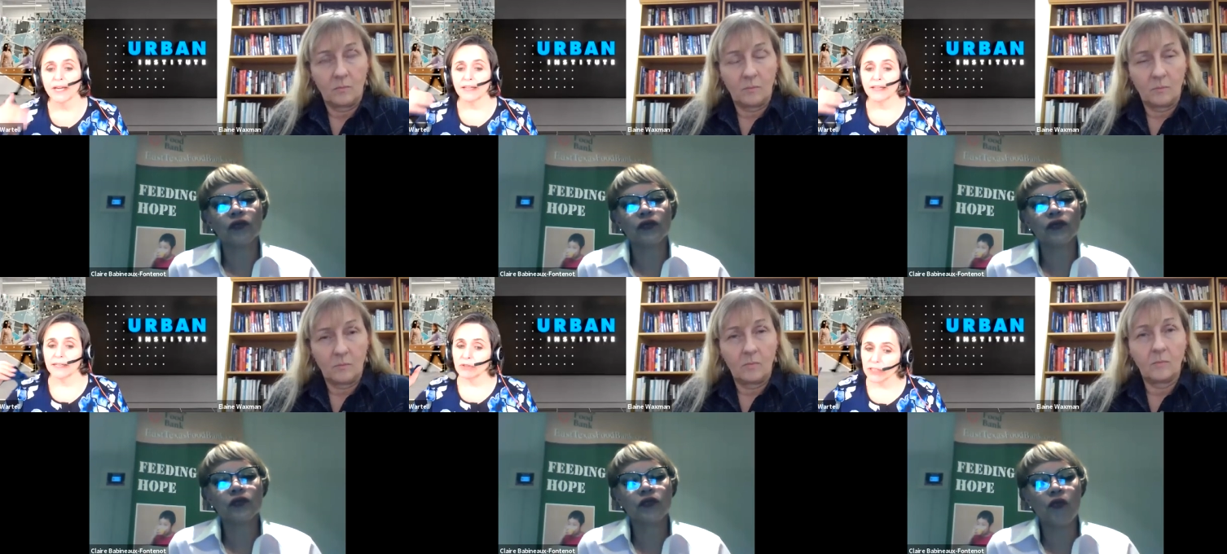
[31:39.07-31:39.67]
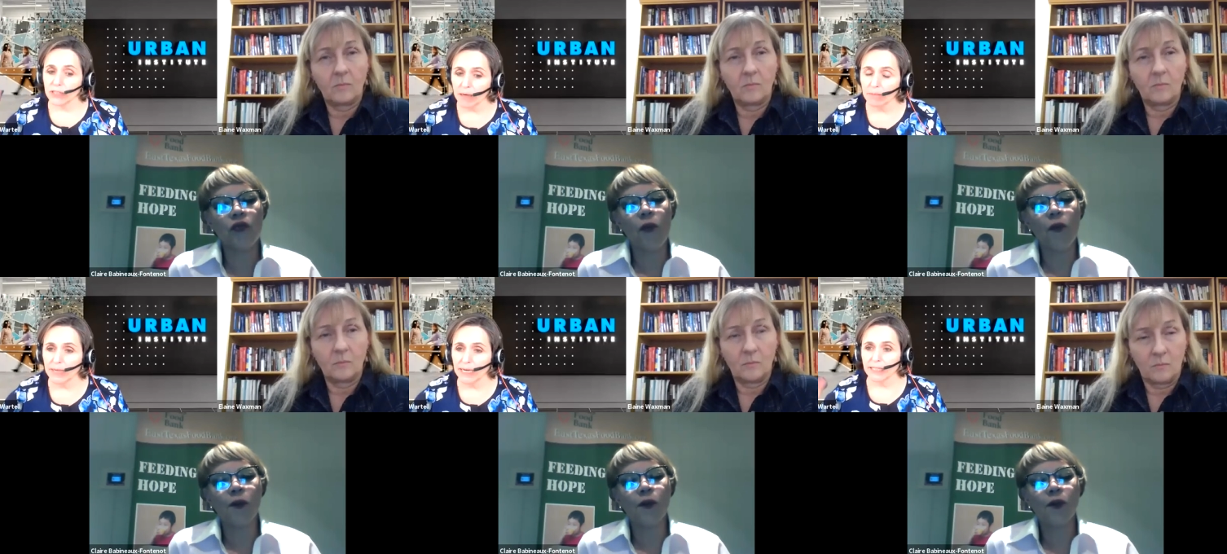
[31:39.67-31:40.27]
Speaker 1: and then we're going to
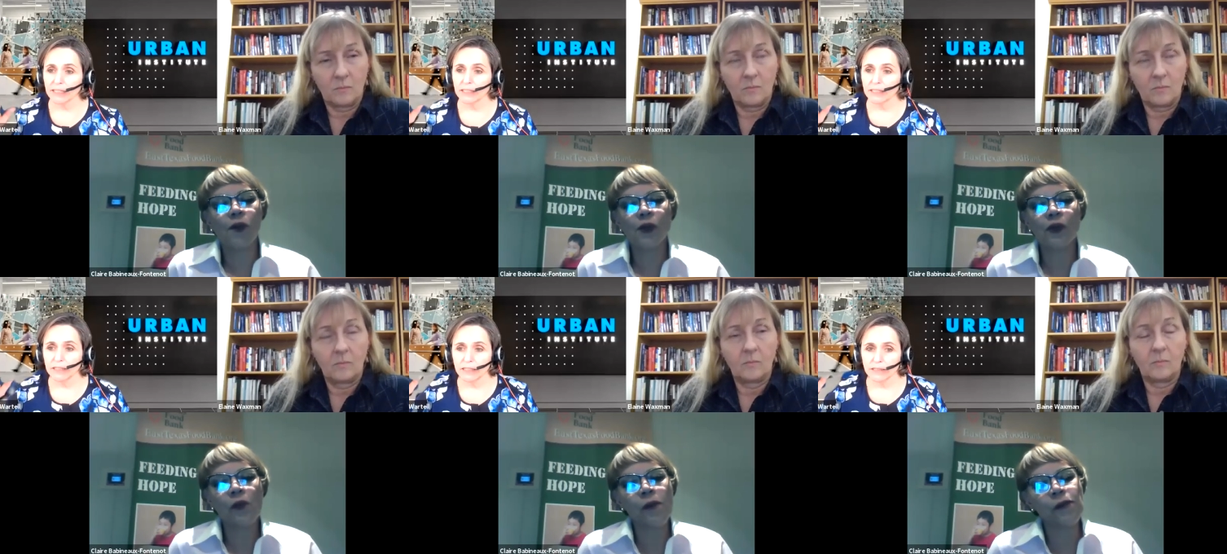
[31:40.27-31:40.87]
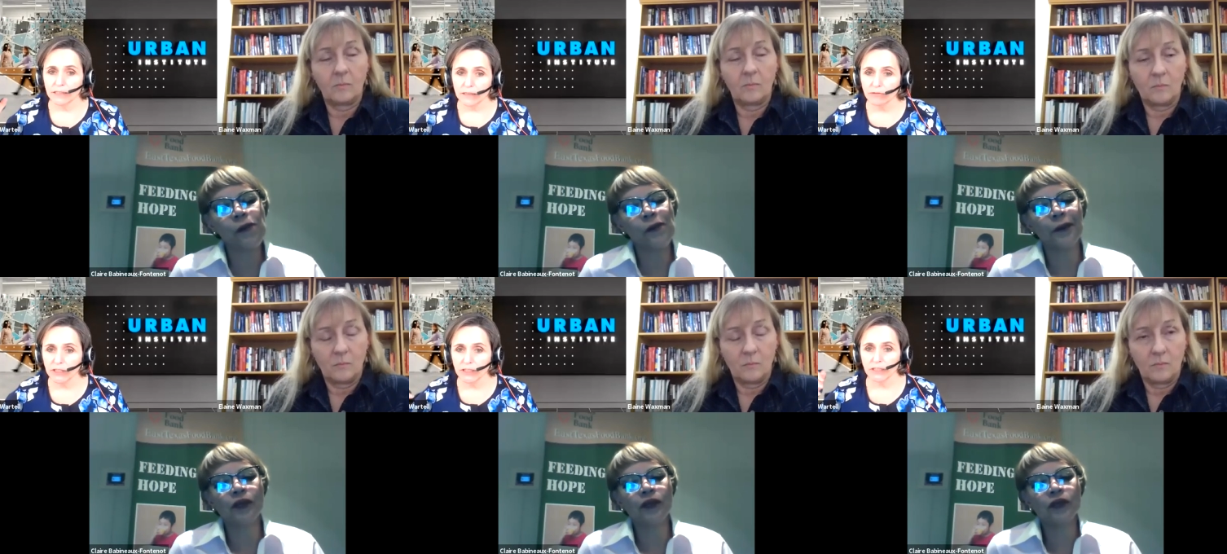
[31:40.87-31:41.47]
come back to the
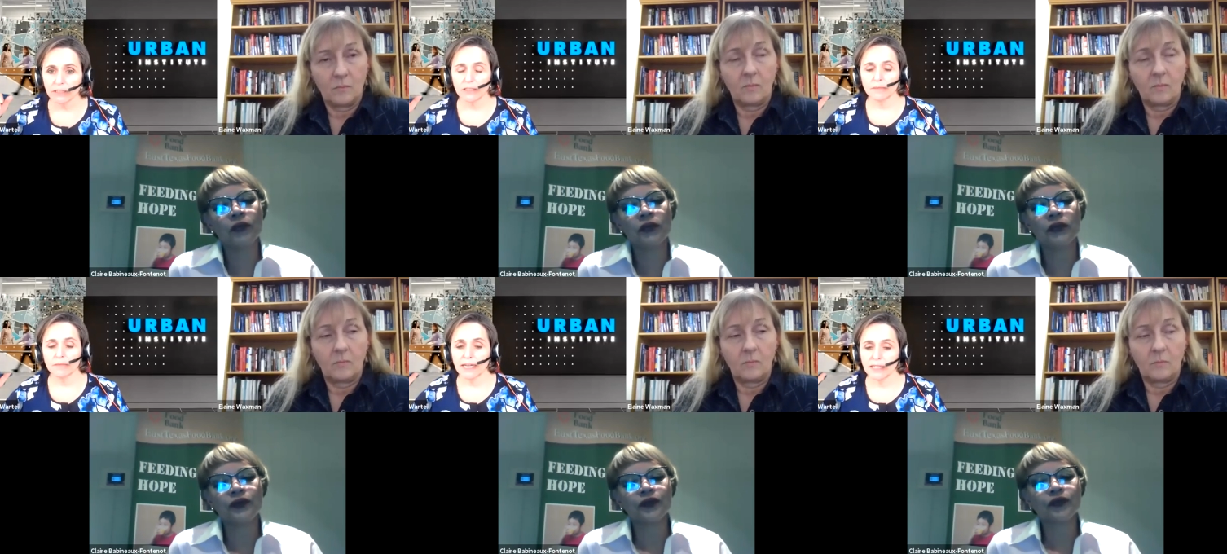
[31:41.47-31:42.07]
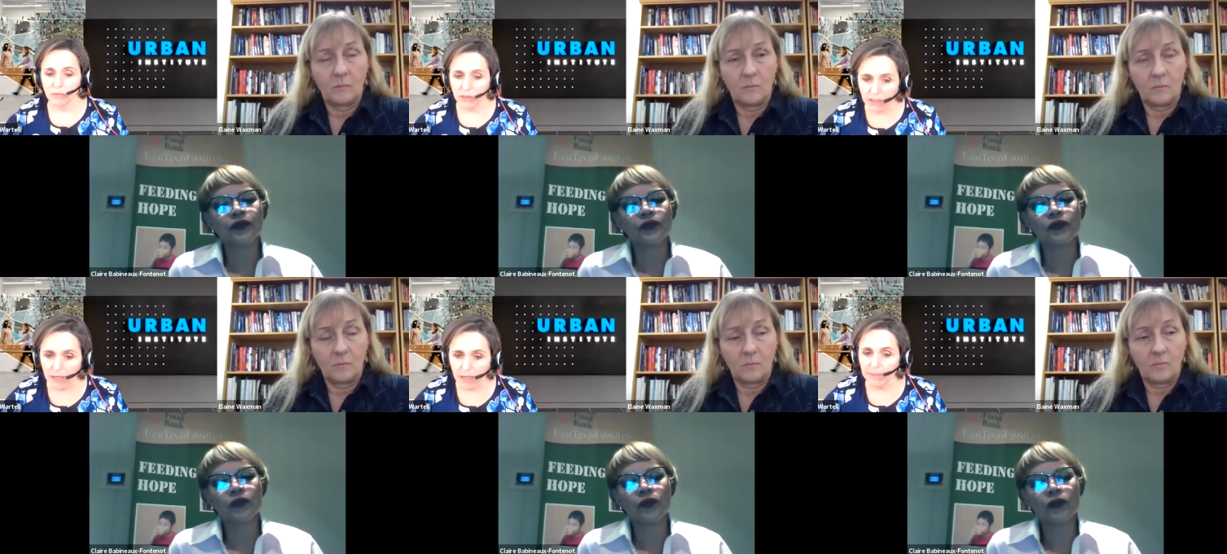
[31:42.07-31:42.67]
delivery system, and then we're
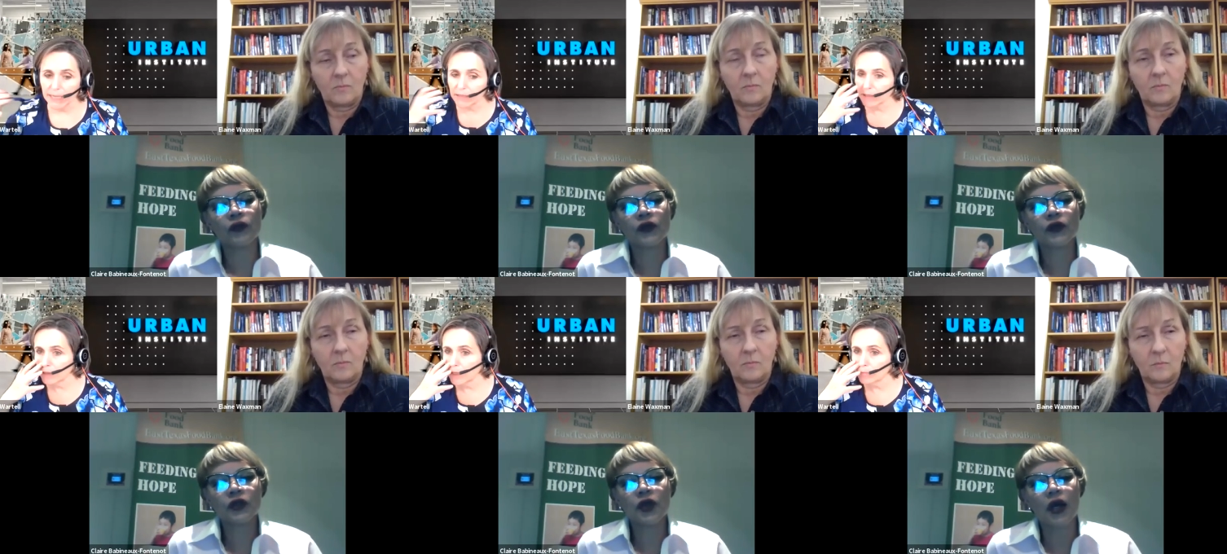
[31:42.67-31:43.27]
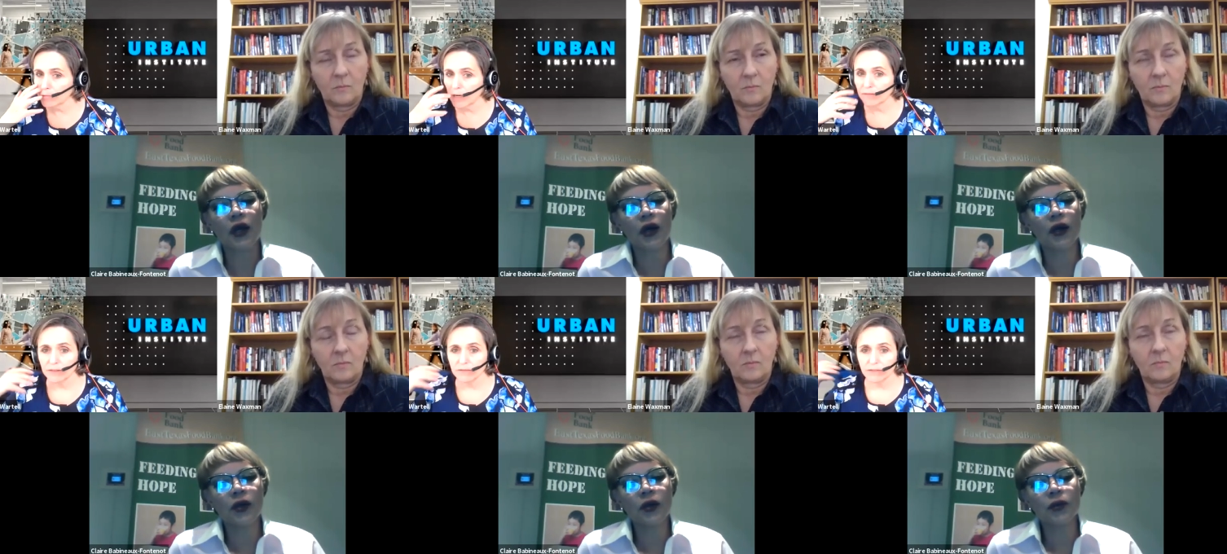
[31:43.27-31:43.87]
going to come back to the
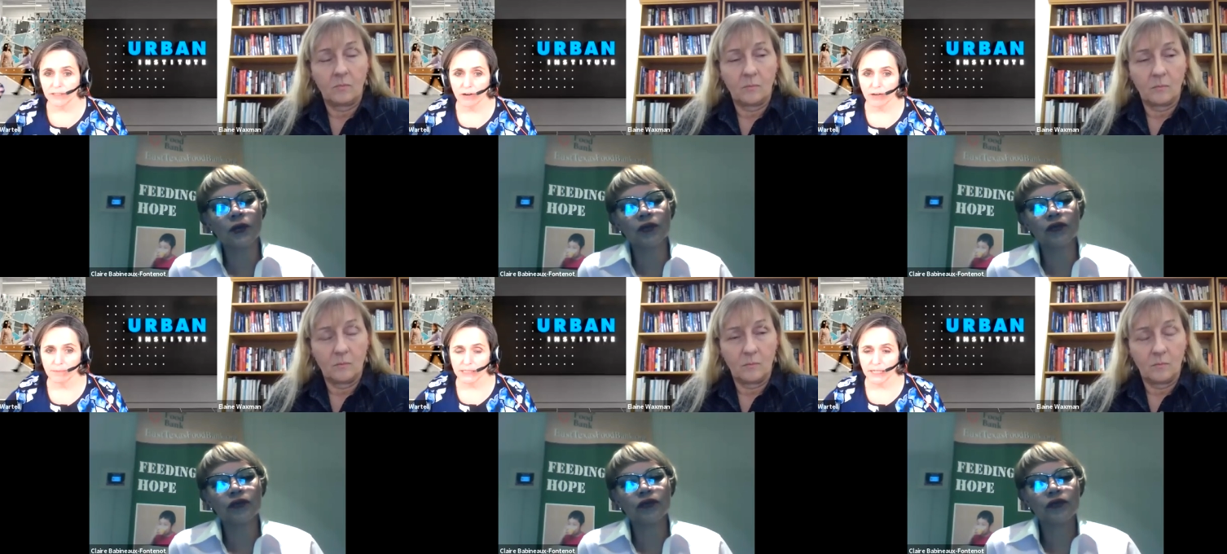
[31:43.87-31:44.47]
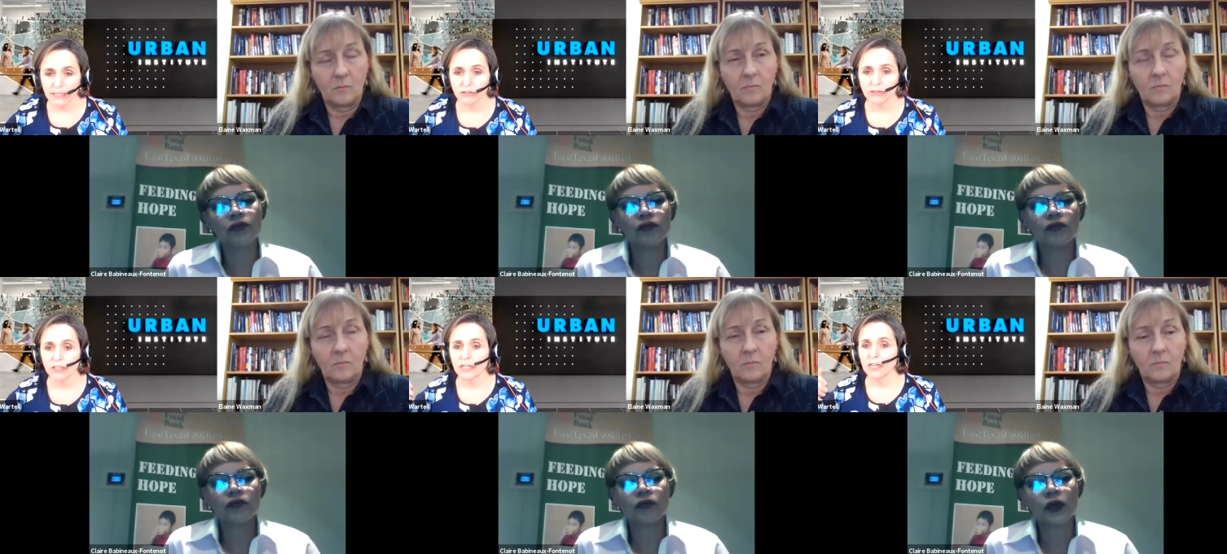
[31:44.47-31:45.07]
nonprofit and philanthropic sectors.